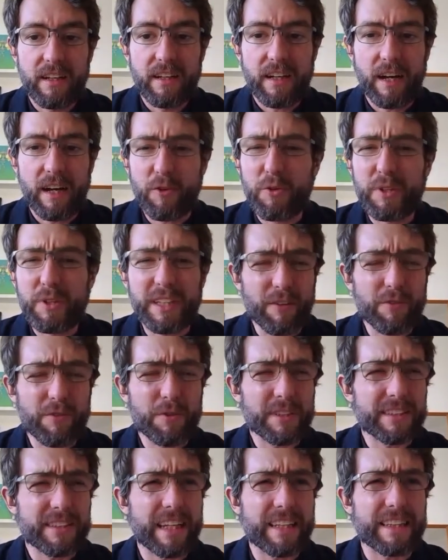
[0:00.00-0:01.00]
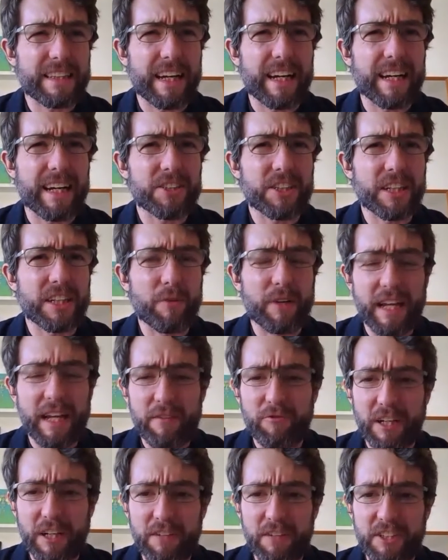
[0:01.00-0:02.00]
I've always said that, actually,
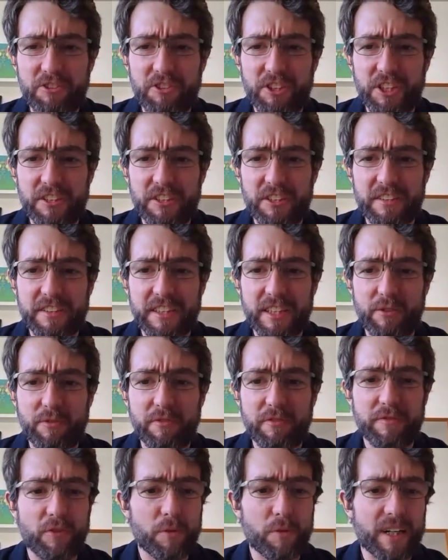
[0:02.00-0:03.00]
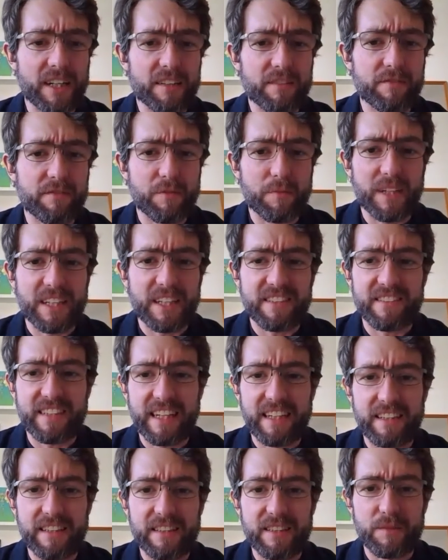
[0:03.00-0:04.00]
whenever I've introduced this sequence, for my
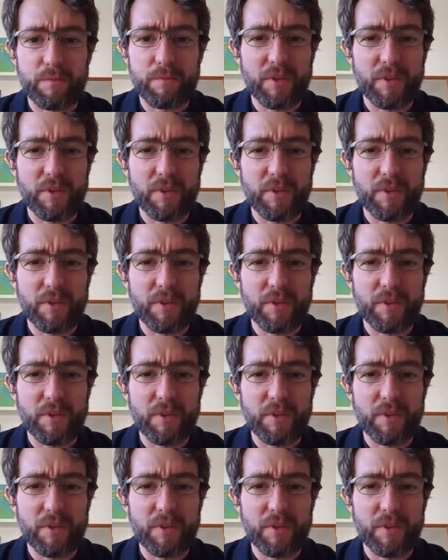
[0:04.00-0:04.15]
sins.